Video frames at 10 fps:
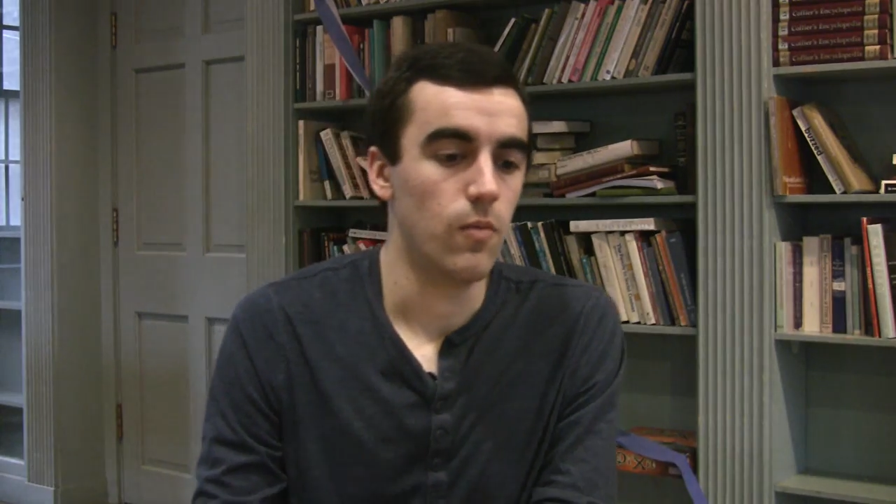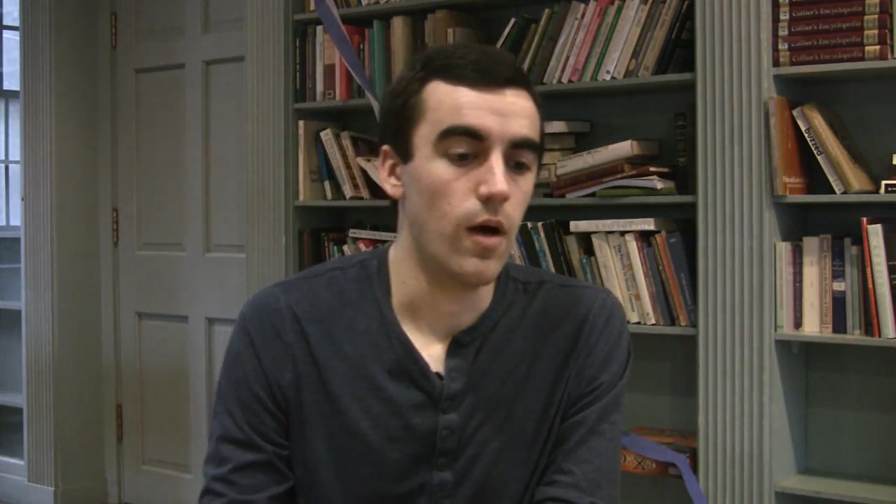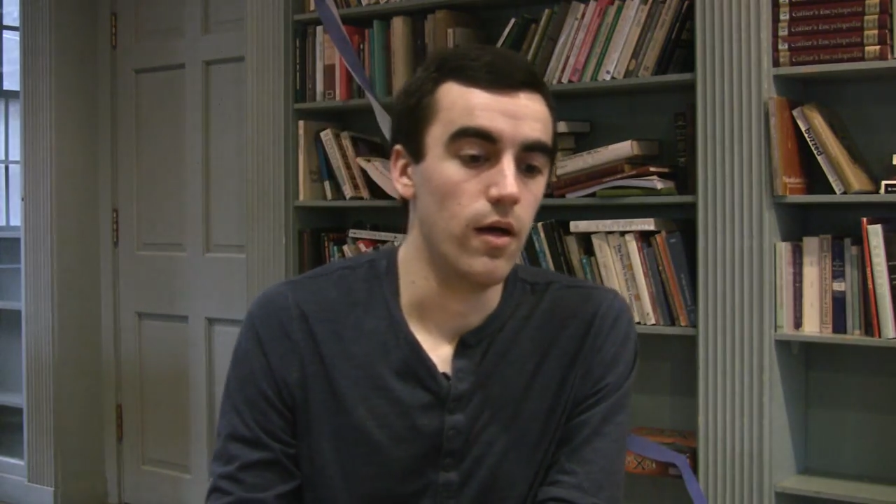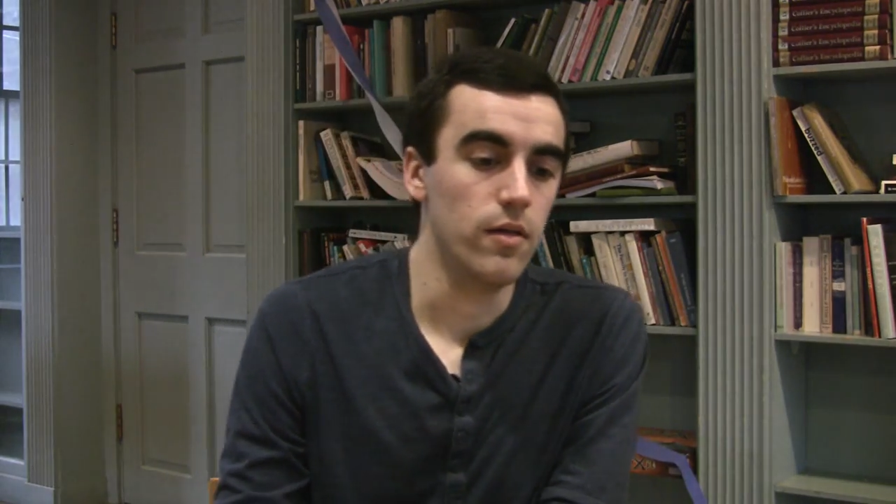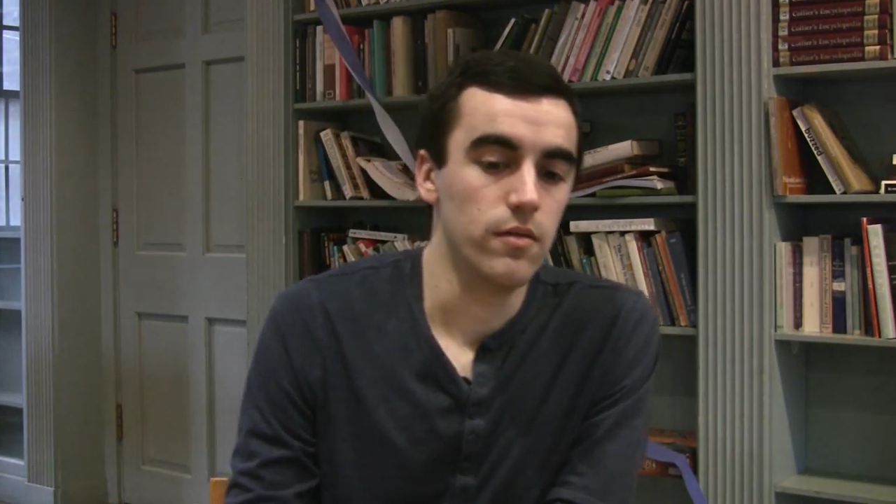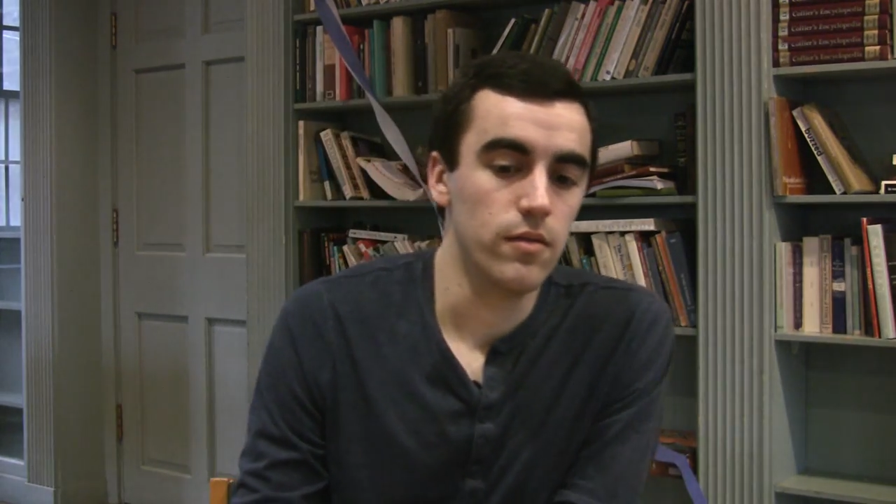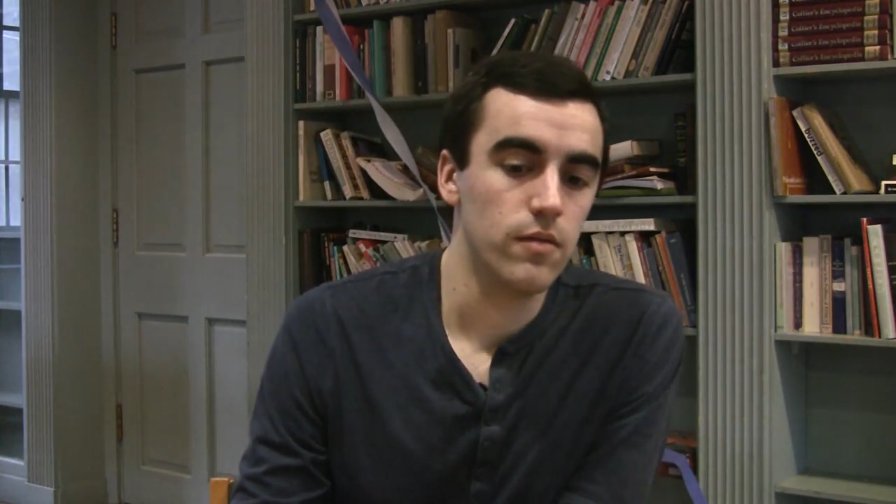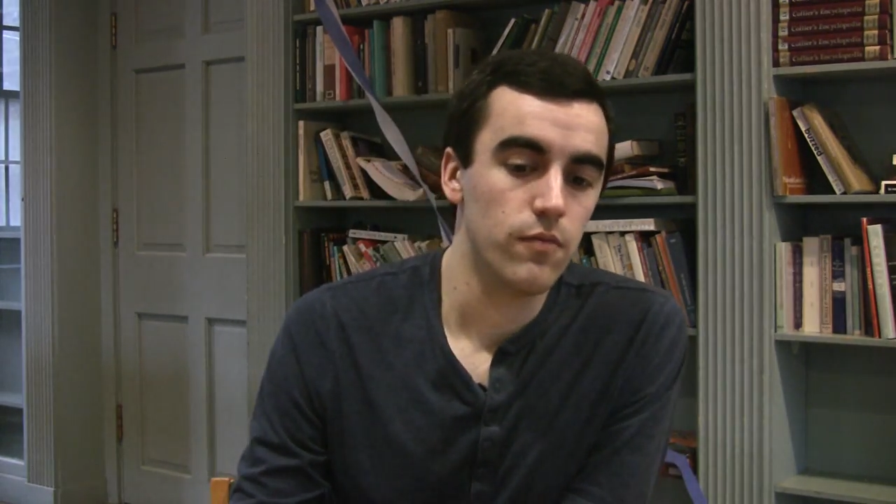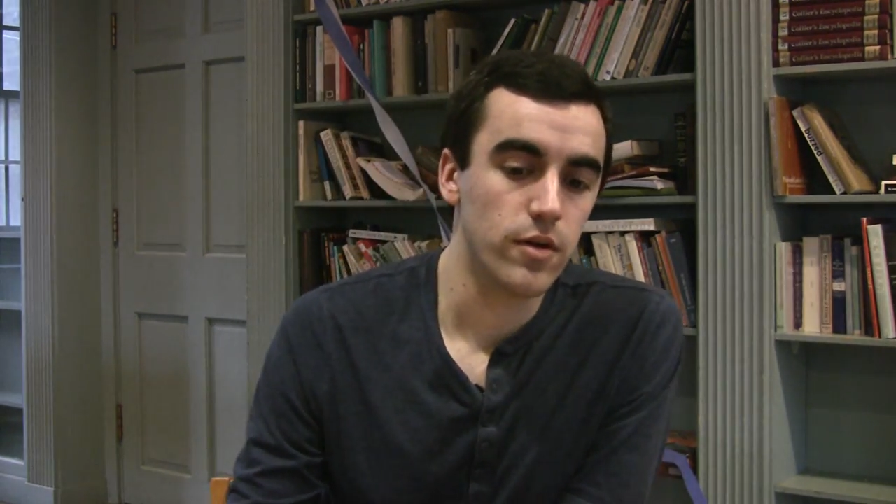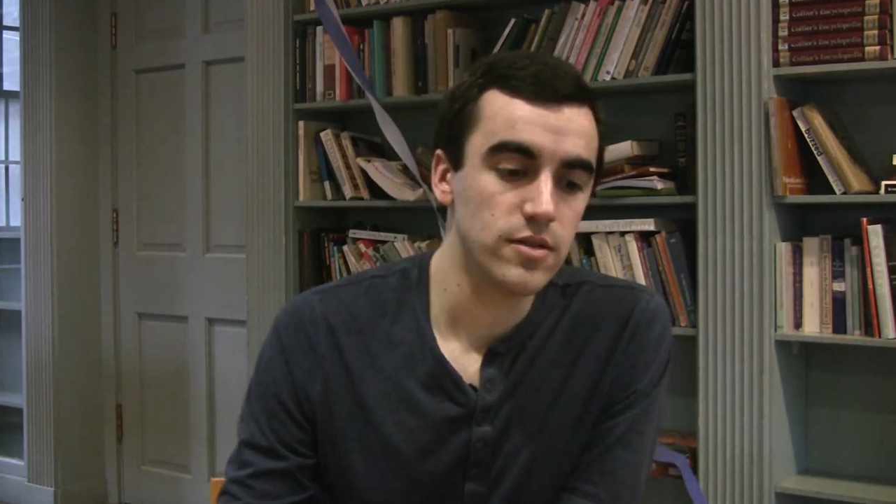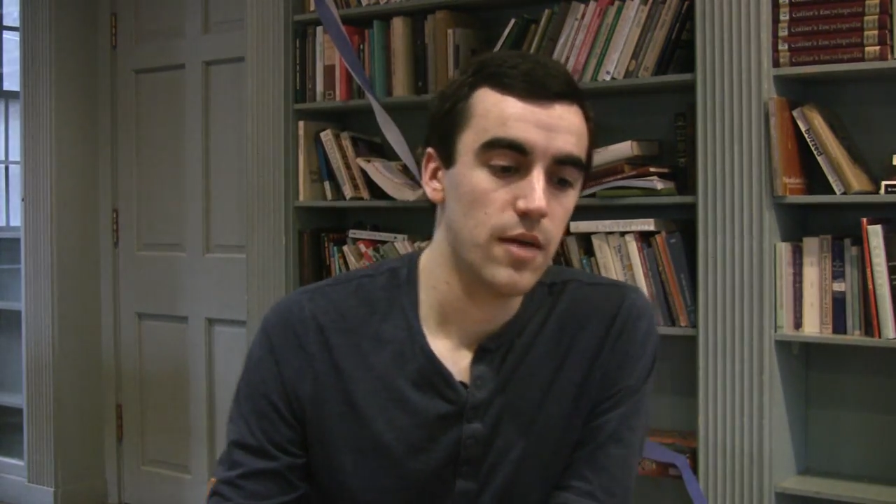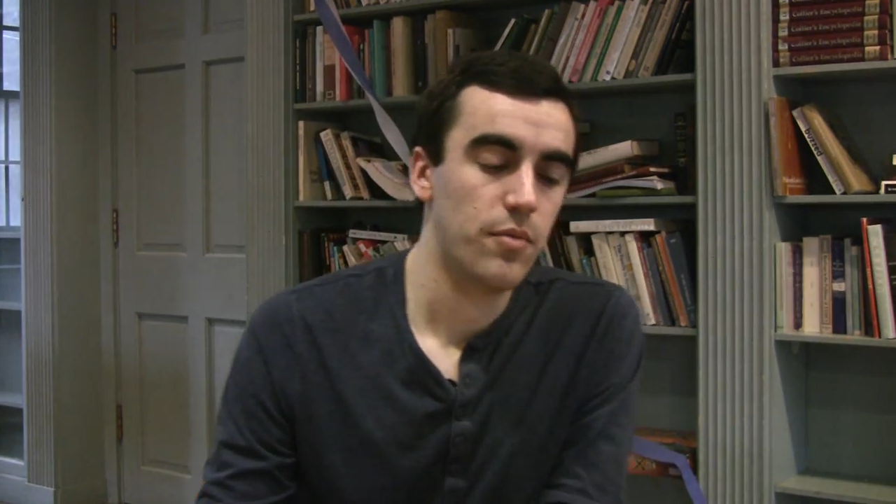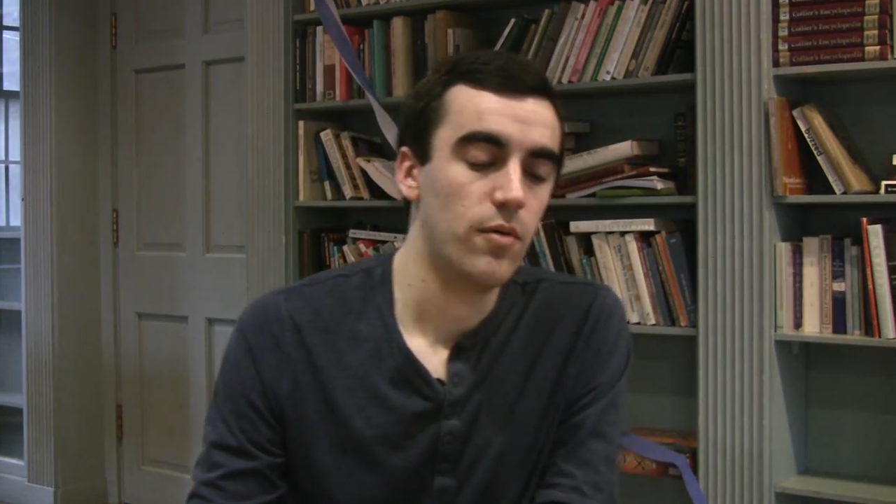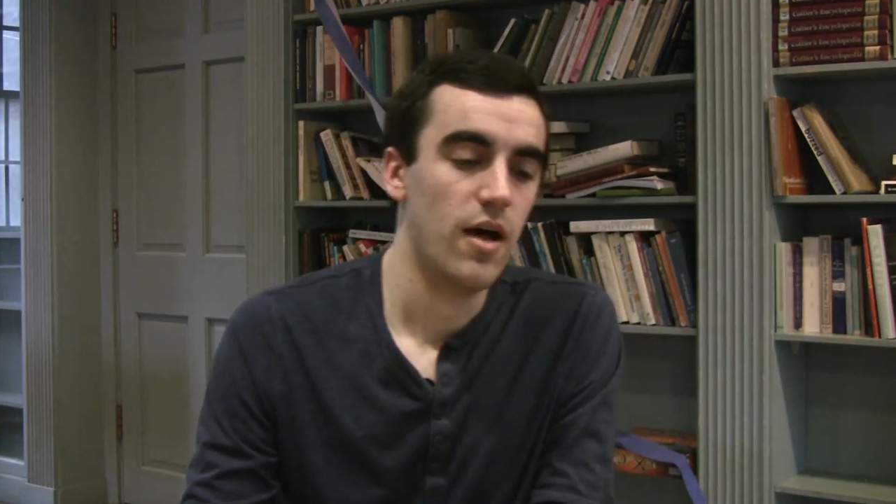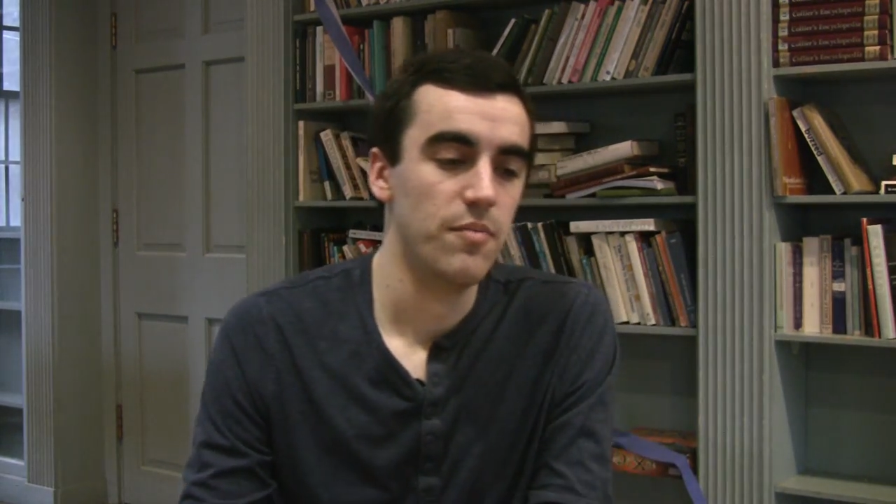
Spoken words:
Well, for example,